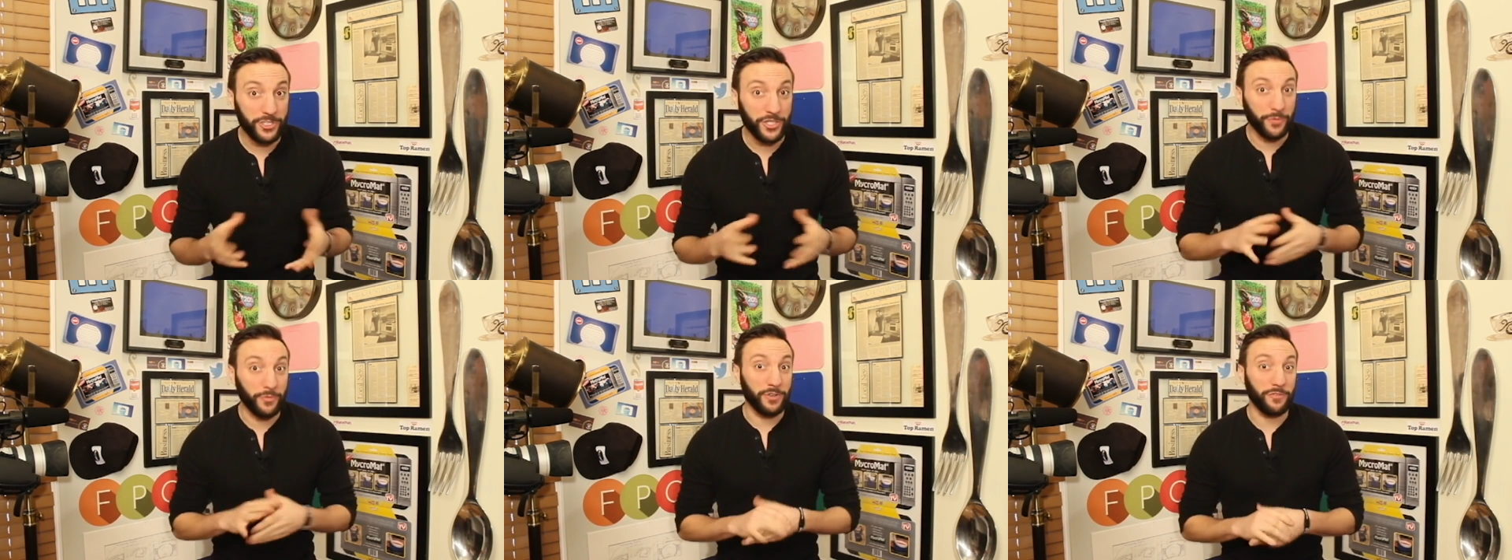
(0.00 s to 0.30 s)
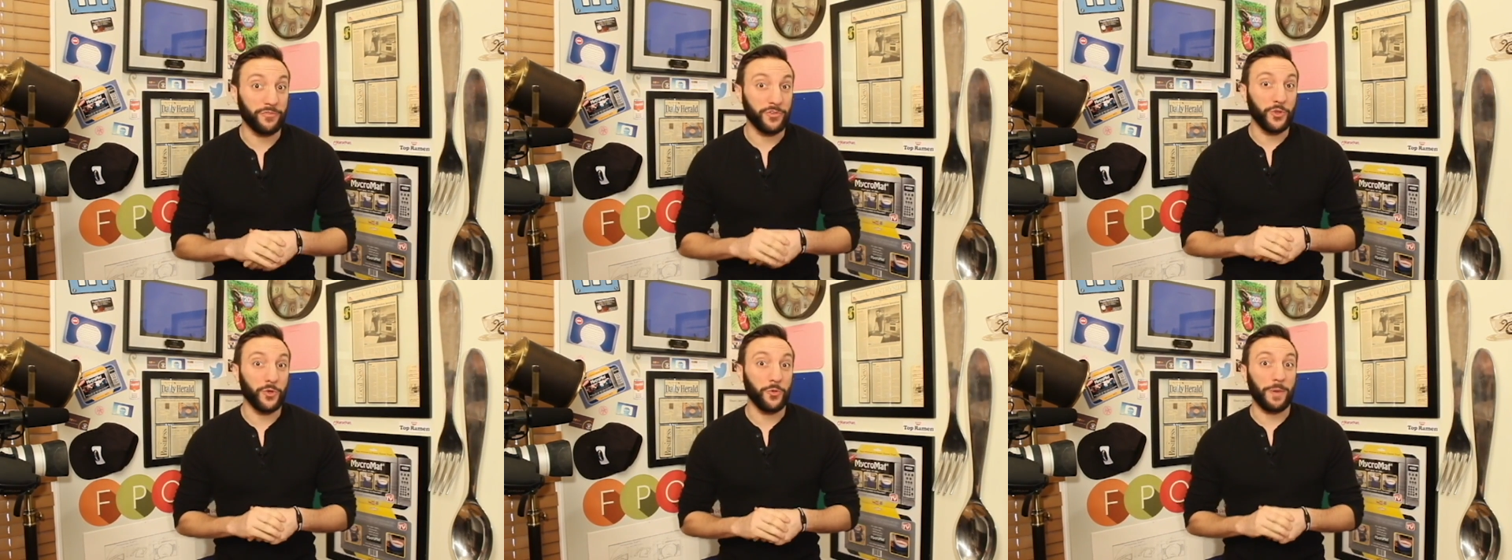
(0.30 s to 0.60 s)
to
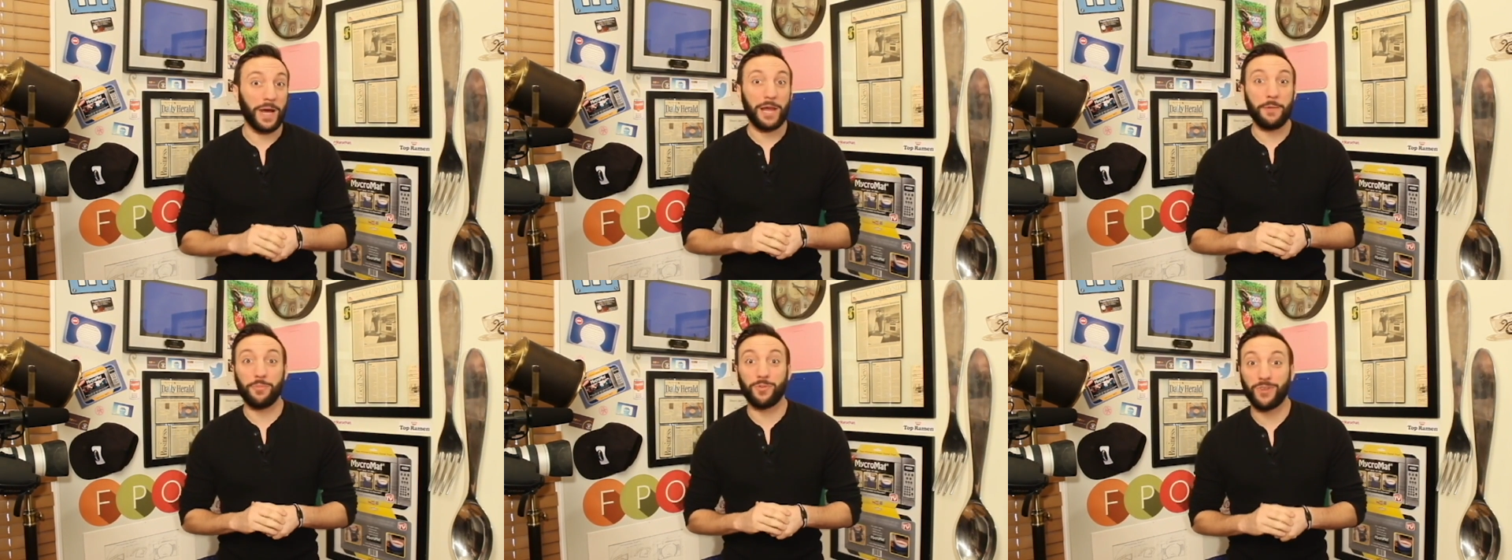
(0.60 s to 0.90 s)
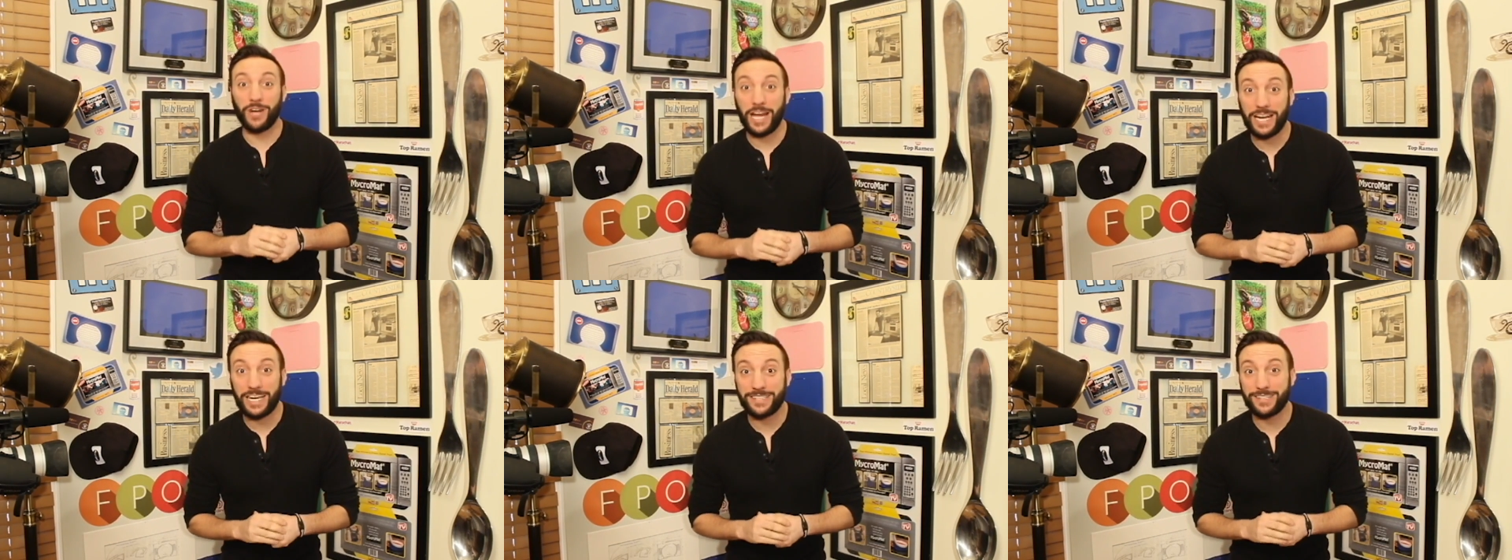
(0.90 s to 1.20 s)
review my
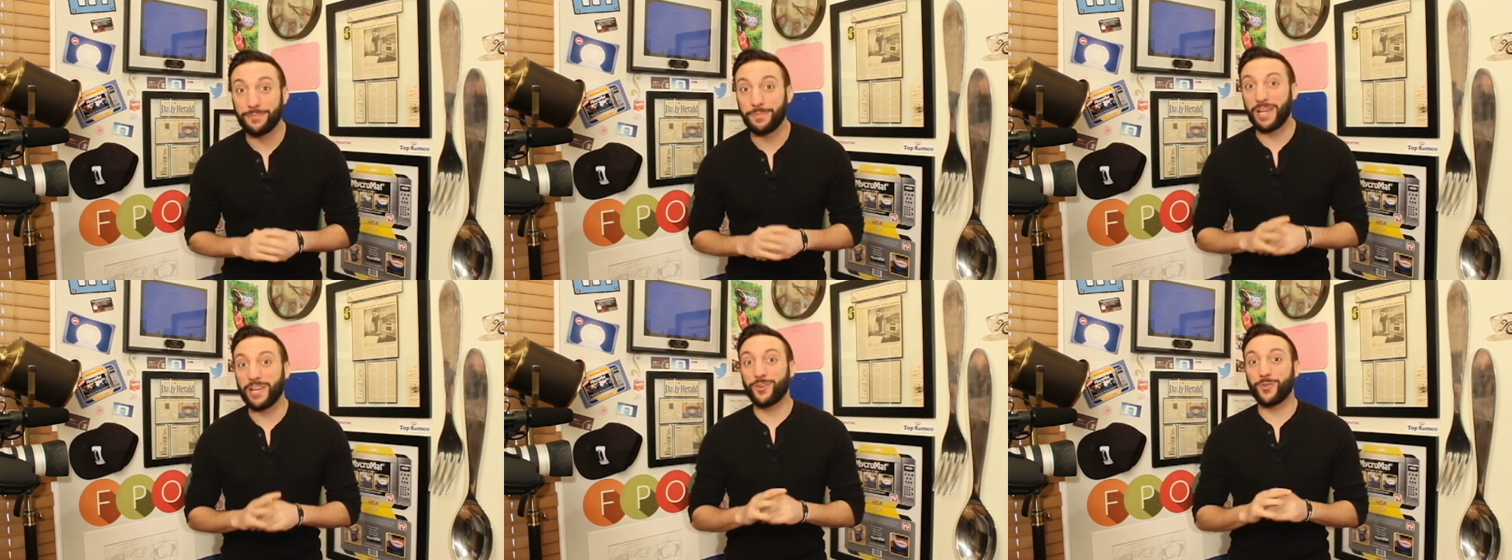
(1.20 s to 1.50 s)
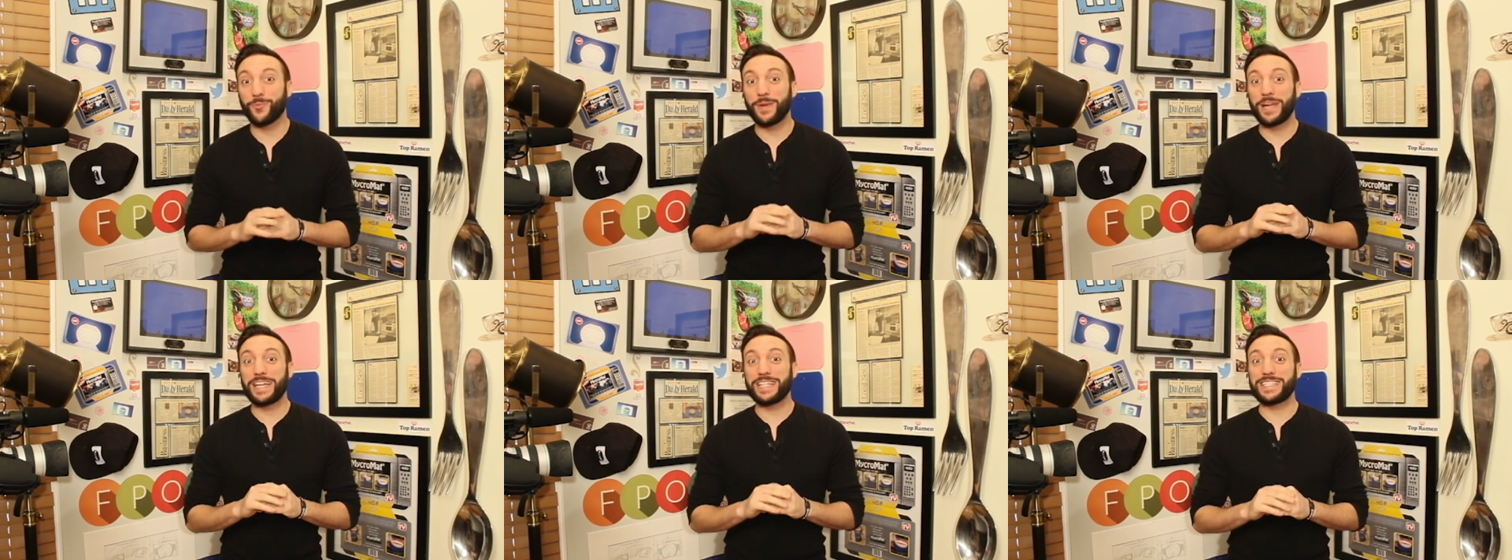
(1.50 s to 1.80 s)
product, the
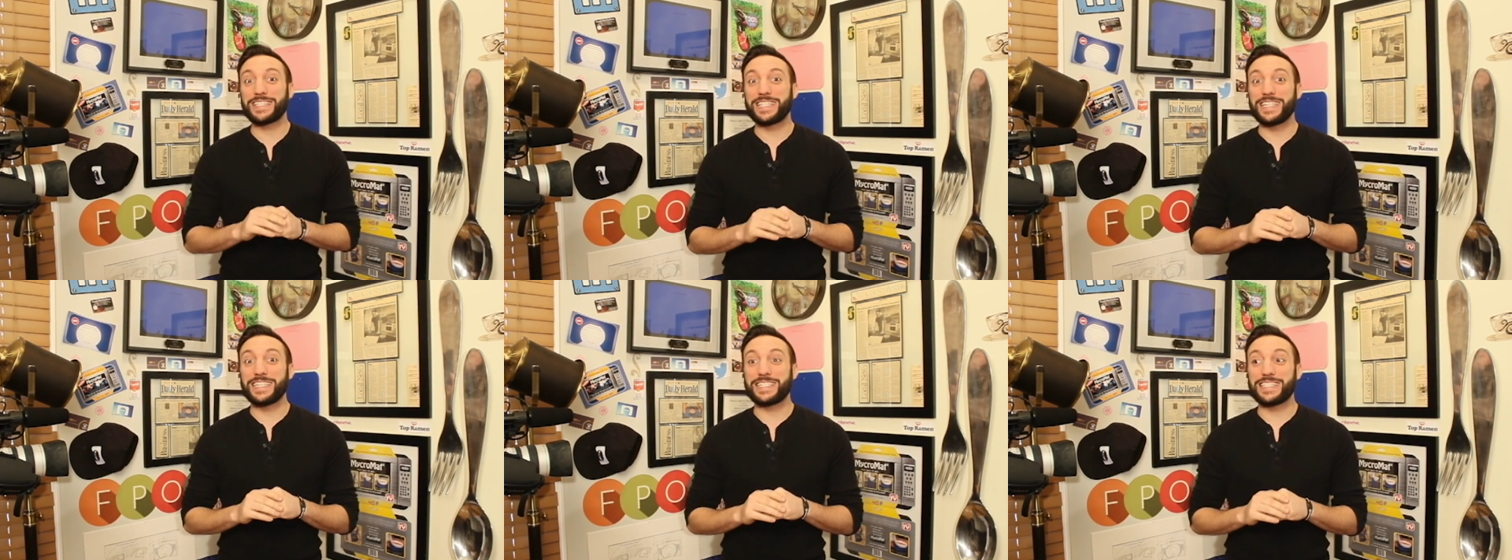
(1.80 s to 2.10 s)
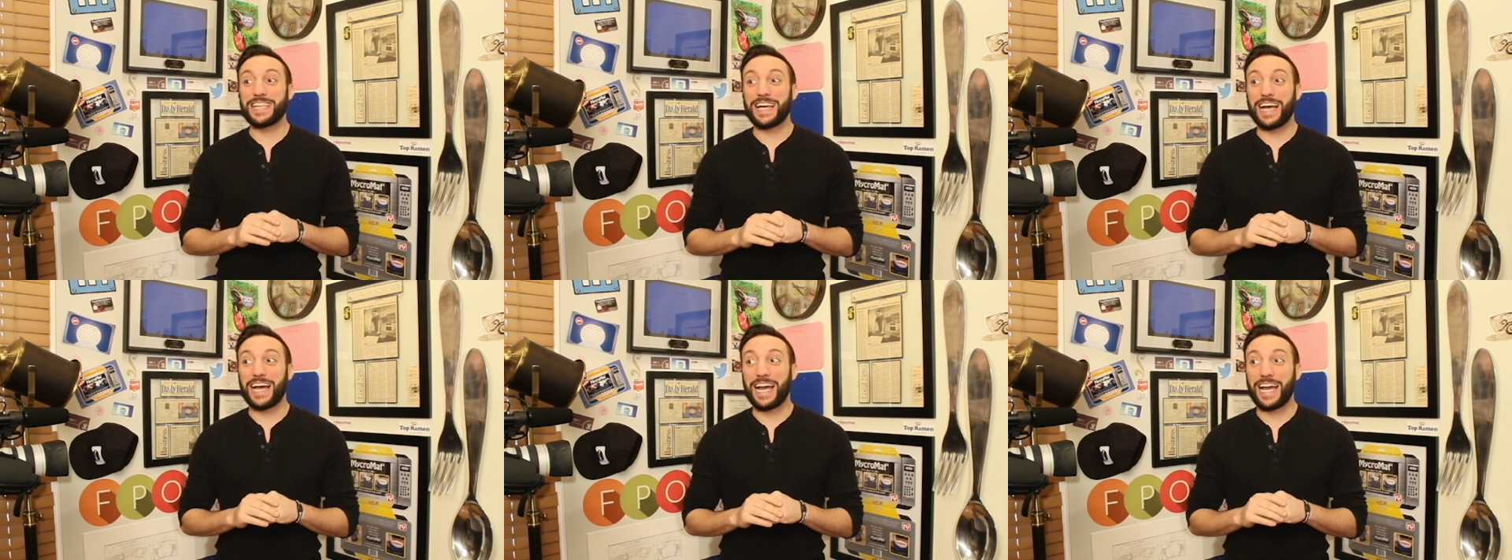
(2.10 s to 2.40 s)
MycroMat,
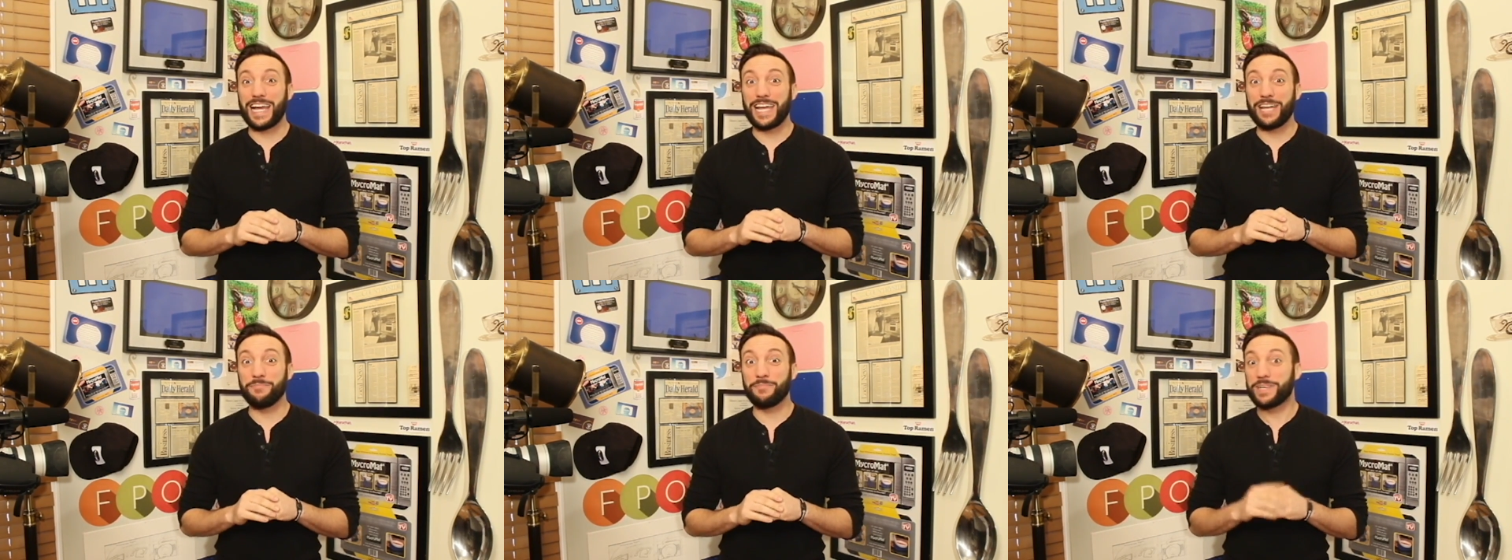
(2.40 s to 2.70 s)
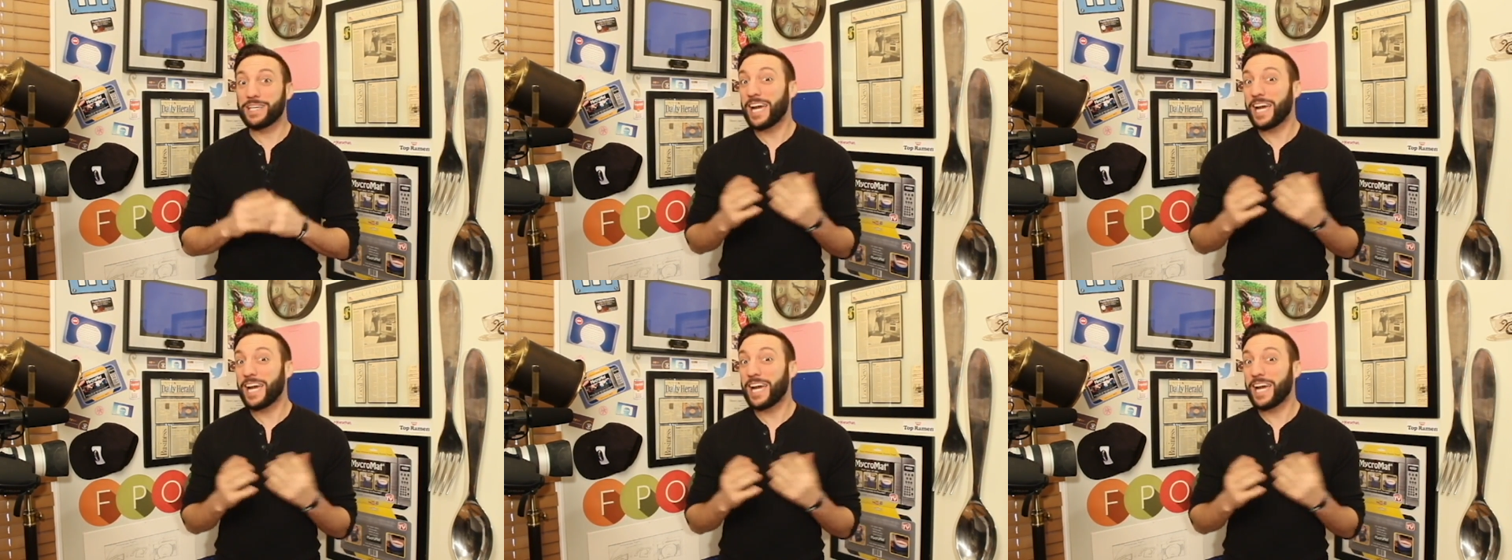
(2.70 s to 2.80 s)
since I'm